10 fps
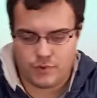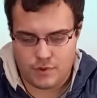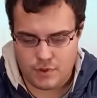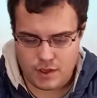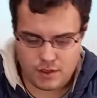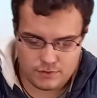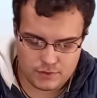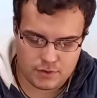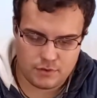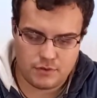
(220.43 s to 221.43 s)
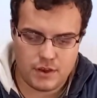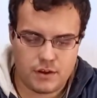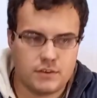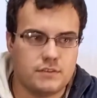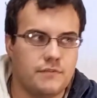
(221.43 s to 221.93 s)
Okay, so
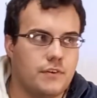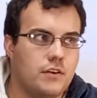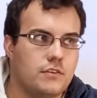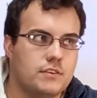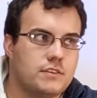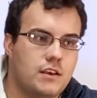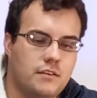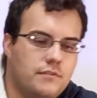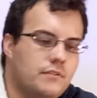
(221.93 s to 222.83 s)
there's the phone itself.